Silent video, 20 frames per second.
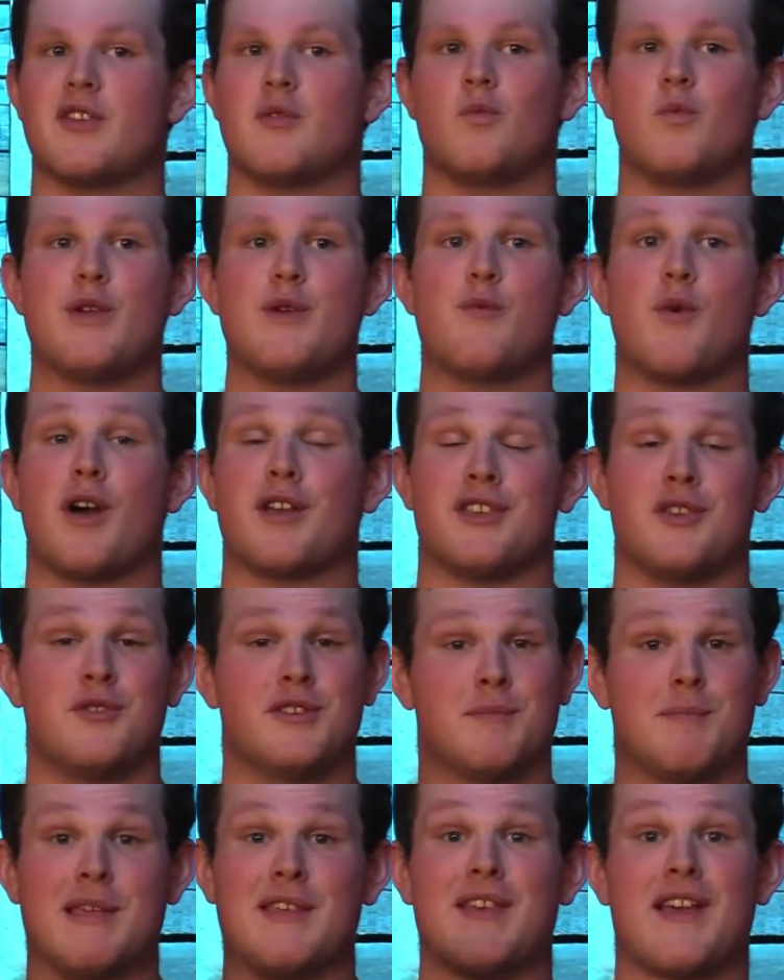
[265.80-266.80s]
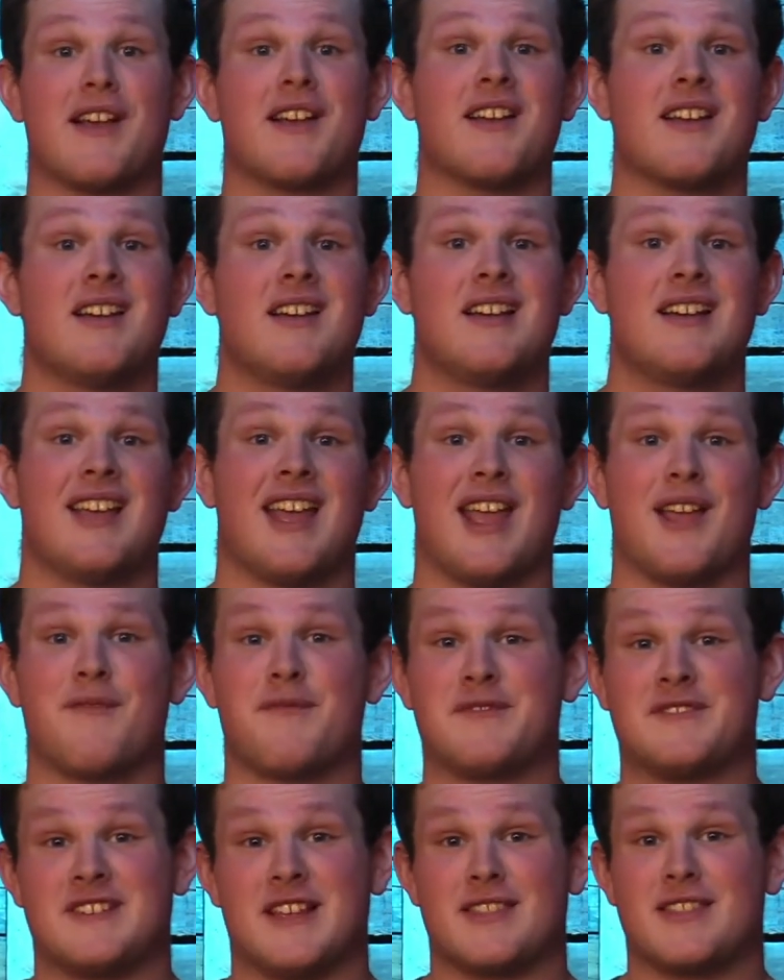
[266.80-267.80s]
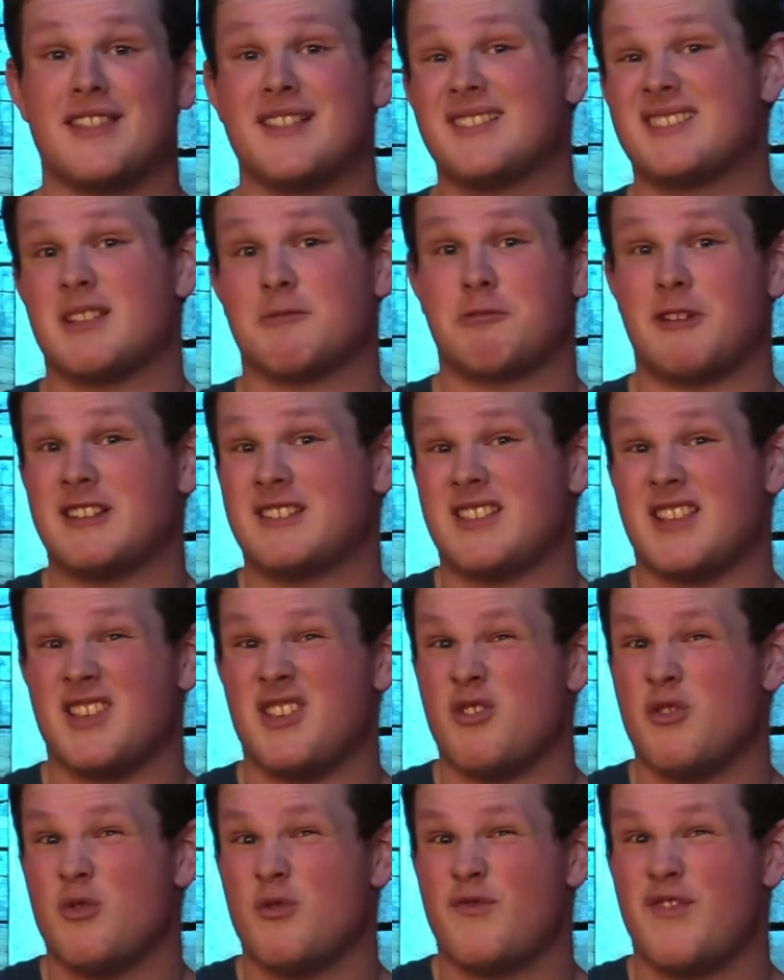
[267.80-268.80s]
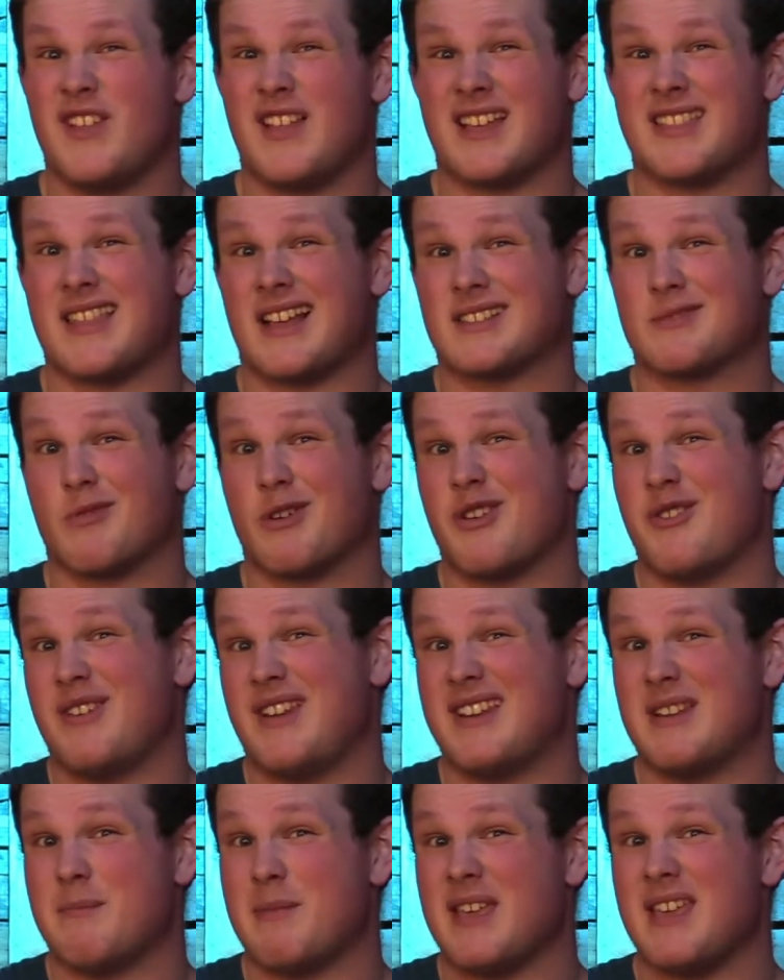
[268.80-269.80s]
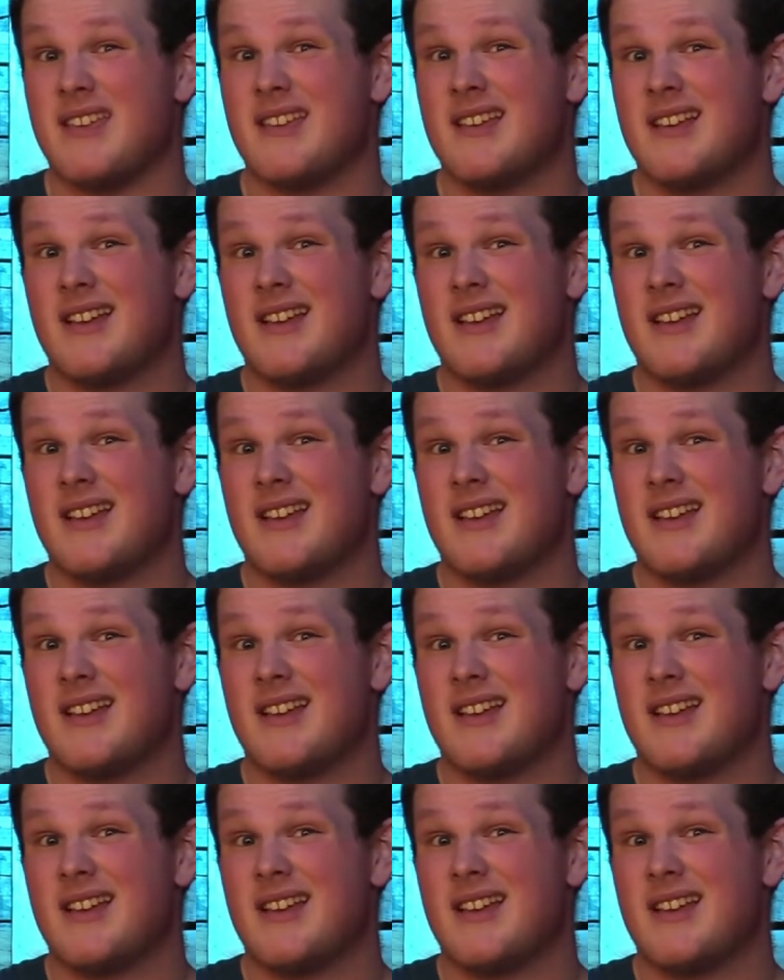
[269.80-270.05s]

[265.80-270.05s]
we want you to be there. If Stithton's the place that you feel like that's where you need to be,